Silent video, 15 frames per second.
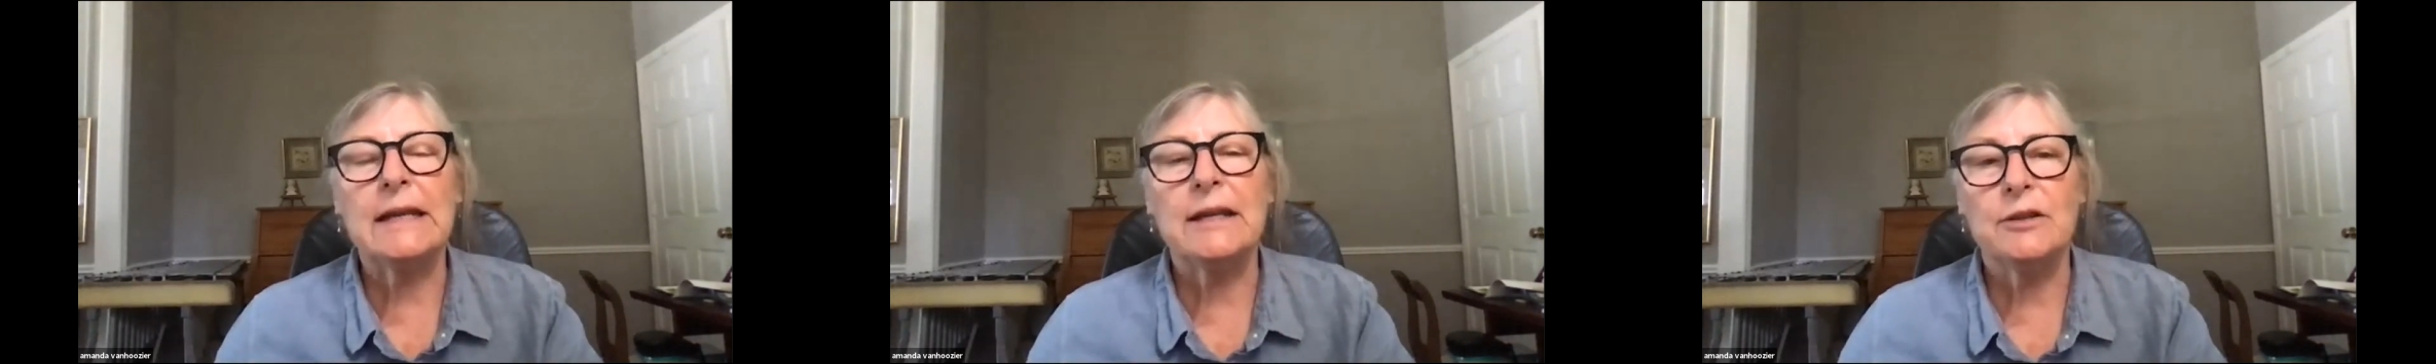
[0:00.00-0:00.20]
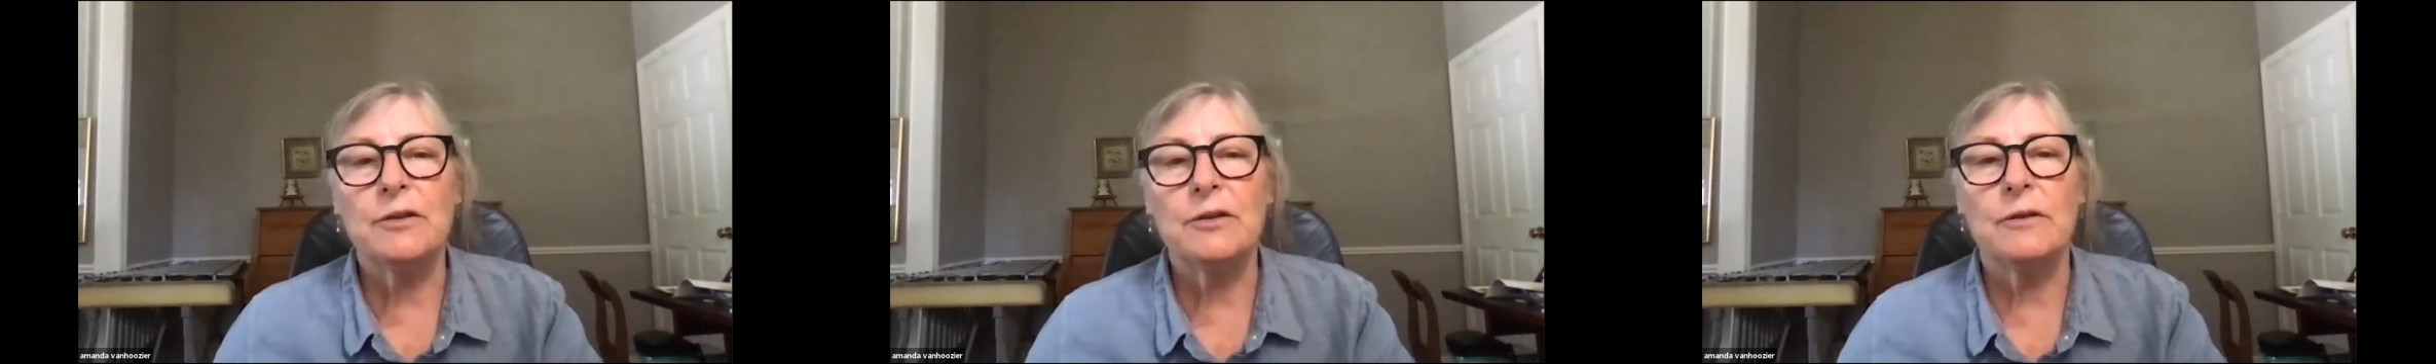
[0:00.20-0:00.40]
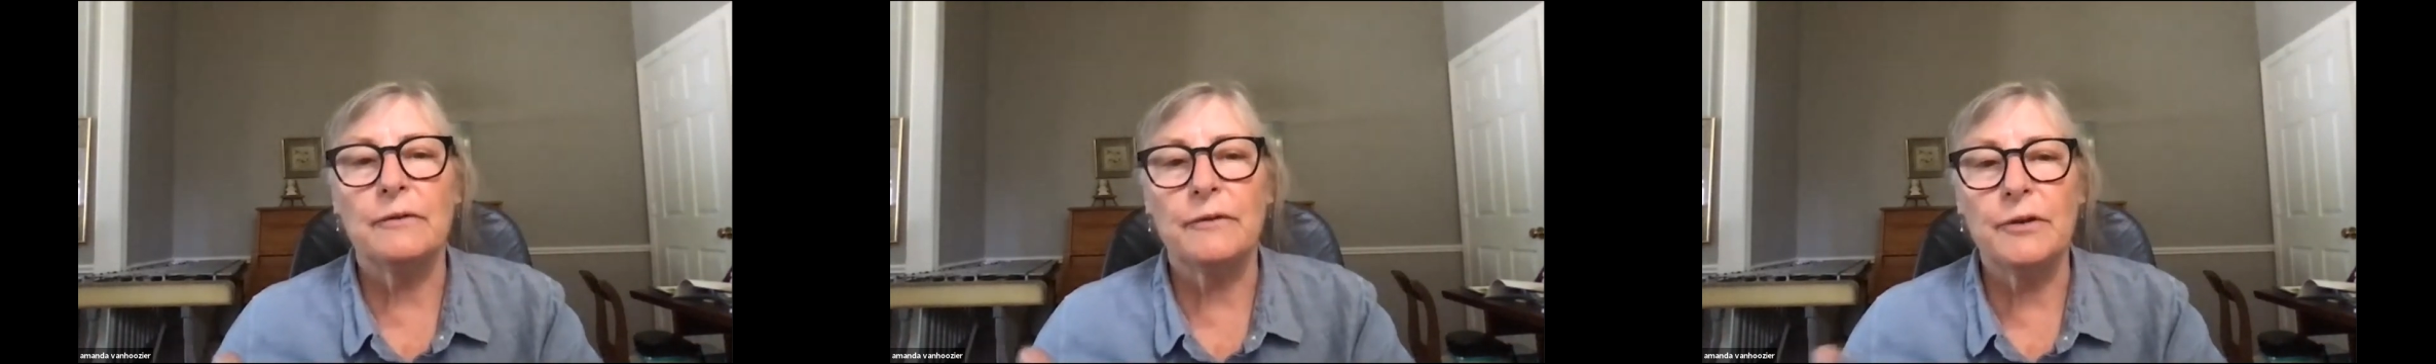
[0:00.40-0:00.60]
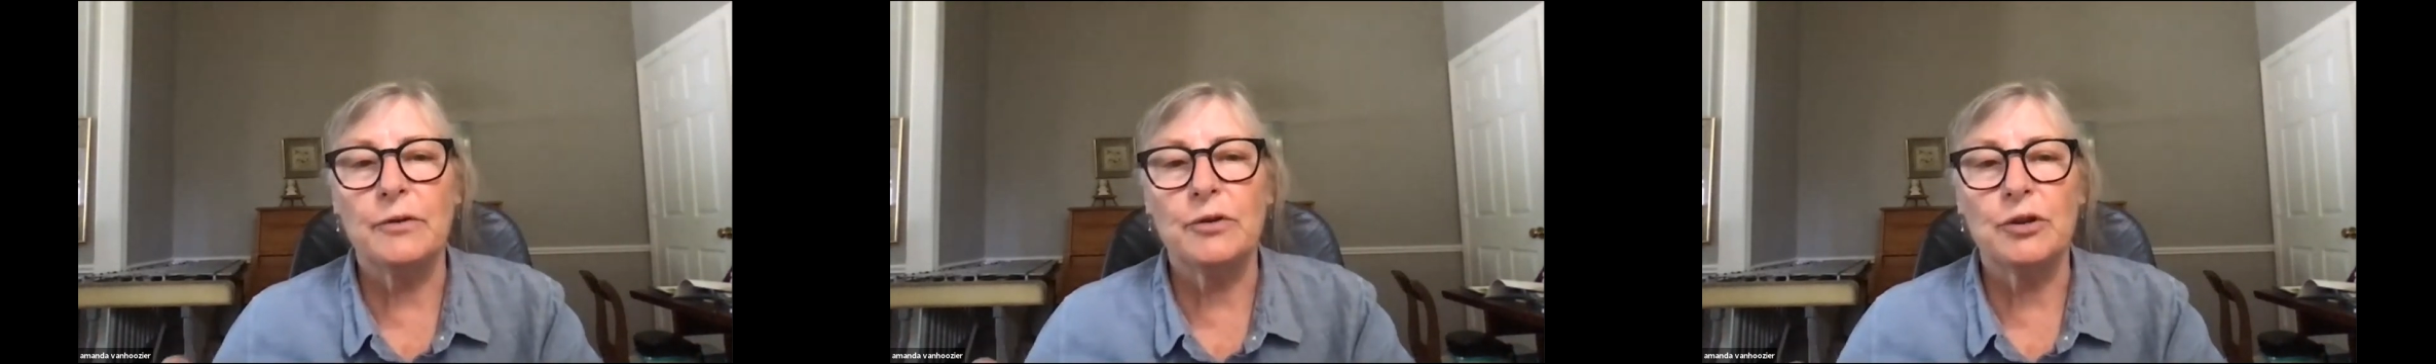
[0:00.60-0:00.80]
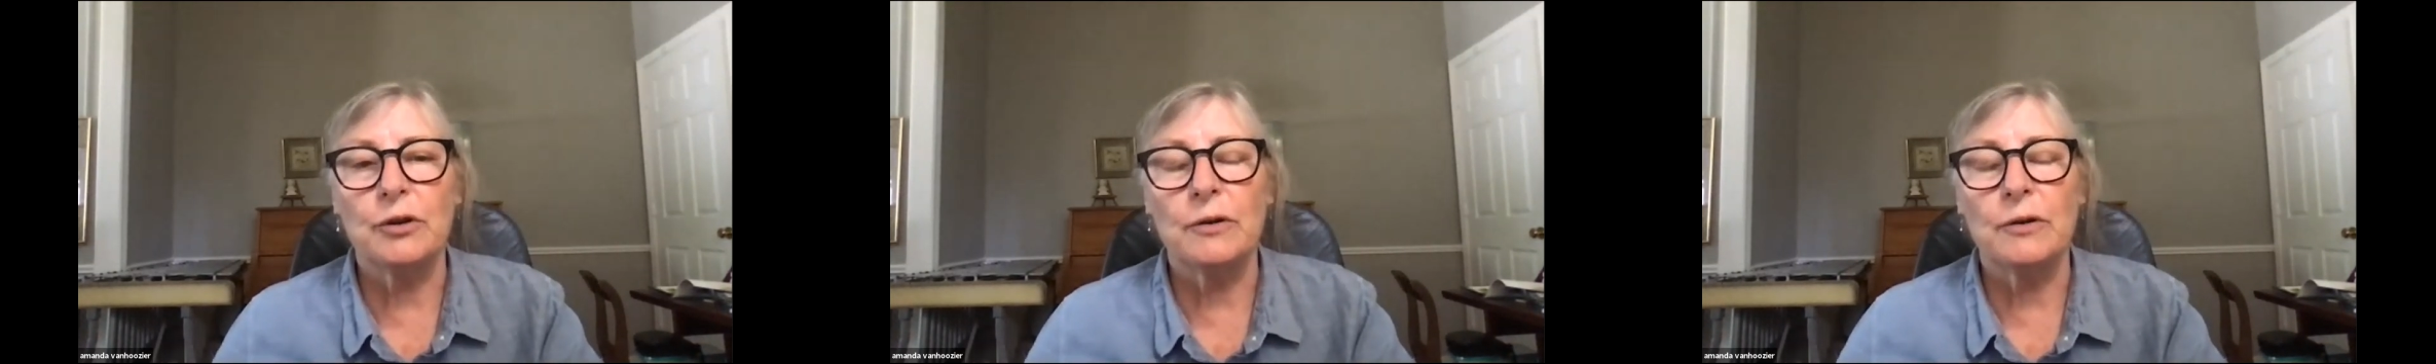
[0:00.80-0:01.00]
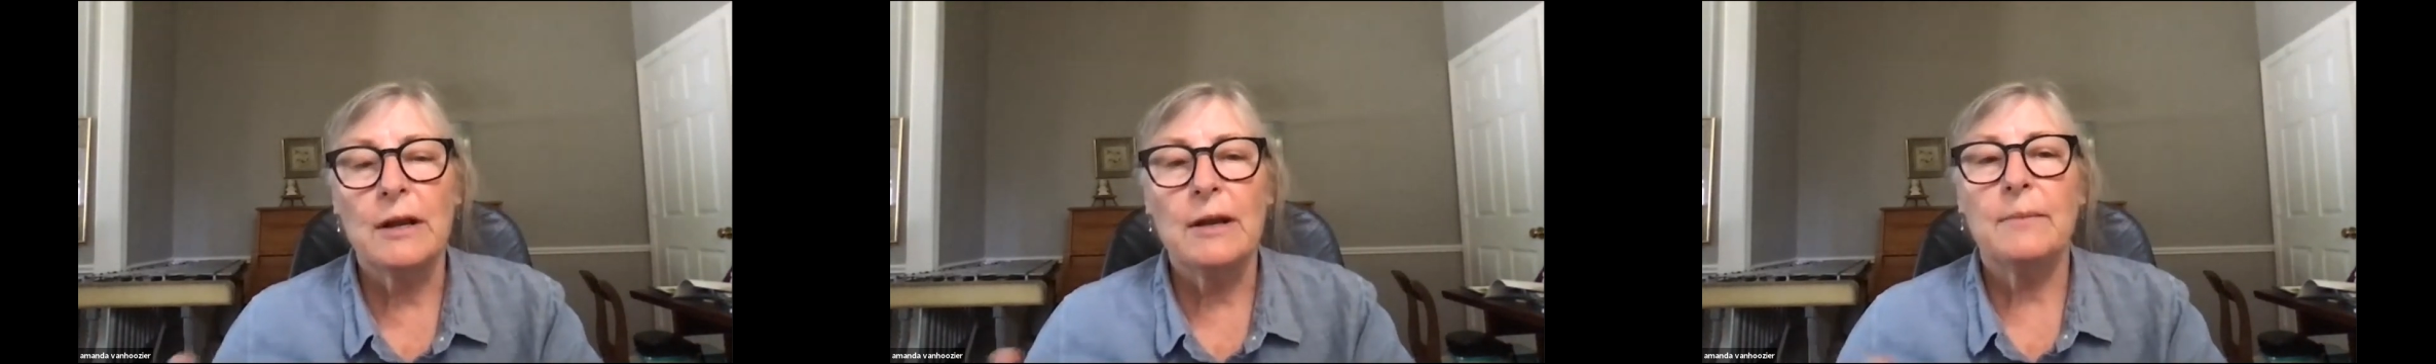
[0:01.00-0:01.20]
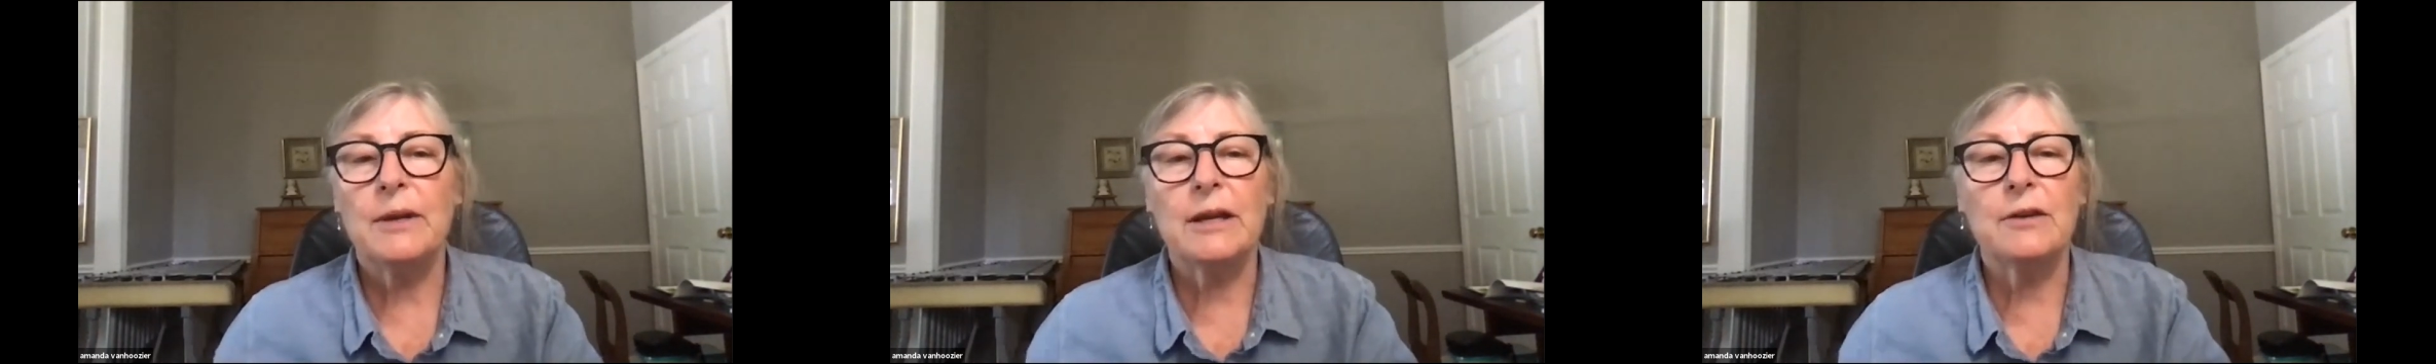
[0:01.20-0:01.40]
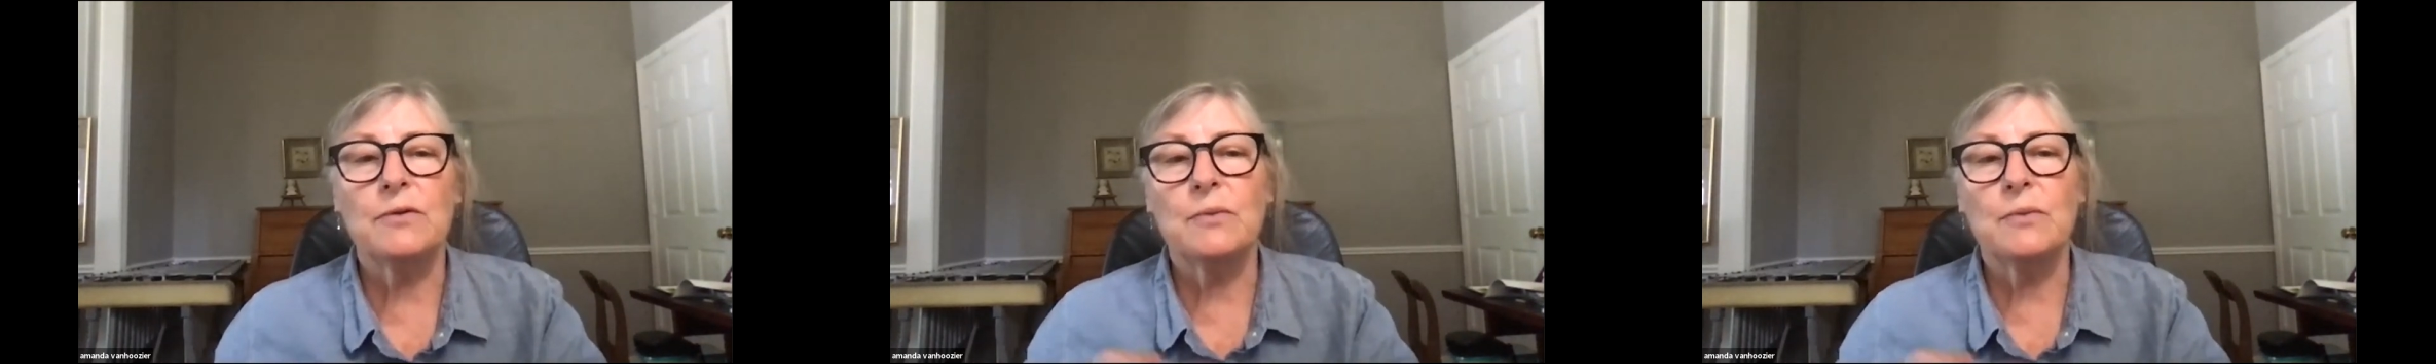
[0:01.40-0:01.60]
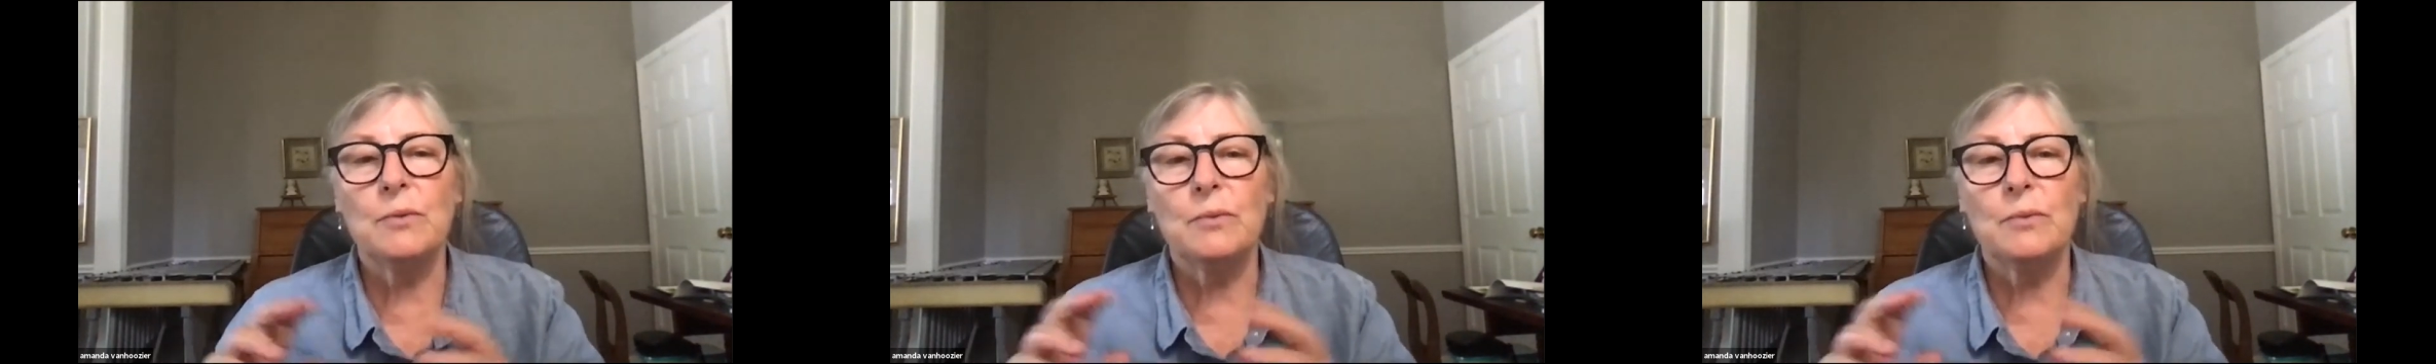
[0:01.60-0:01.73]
into the future, because